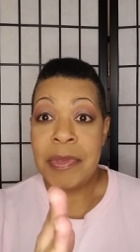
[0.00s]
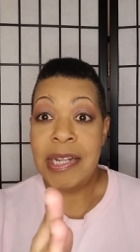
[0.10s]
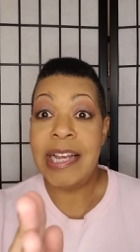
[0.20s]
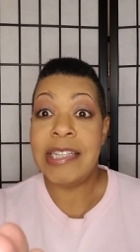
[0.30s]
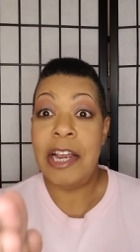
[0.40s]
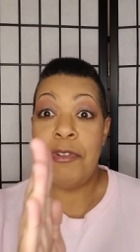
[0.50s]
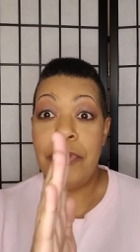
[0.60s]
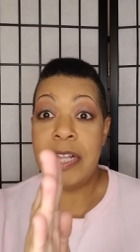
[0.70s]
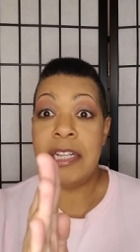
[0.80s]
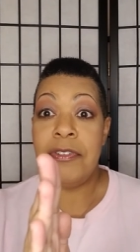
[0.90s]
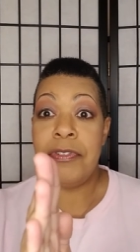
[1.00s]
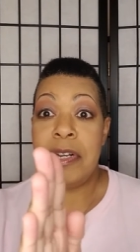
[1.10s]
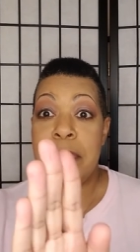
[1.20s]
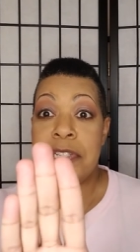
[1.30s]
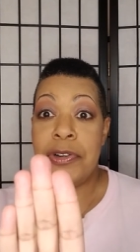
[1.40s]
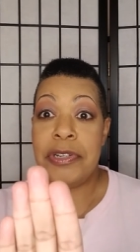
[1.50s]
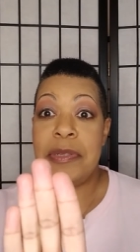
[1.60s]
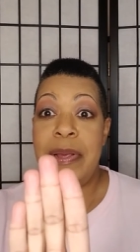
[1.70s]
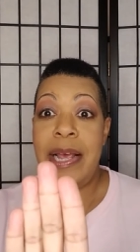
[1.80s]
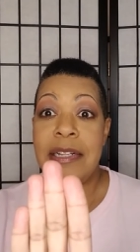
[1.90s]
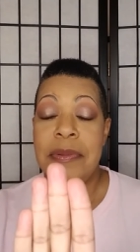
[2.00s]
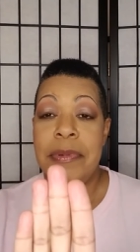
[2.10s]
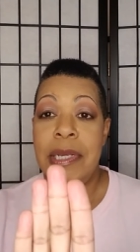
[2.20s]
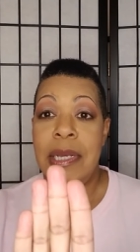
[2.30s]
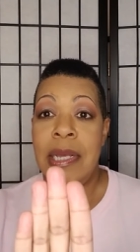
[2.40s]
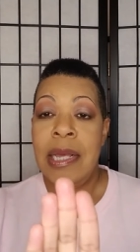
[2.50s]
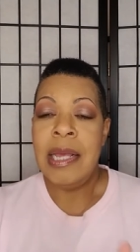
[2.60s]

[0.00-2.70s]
like directly in front of me, and turned his back to me.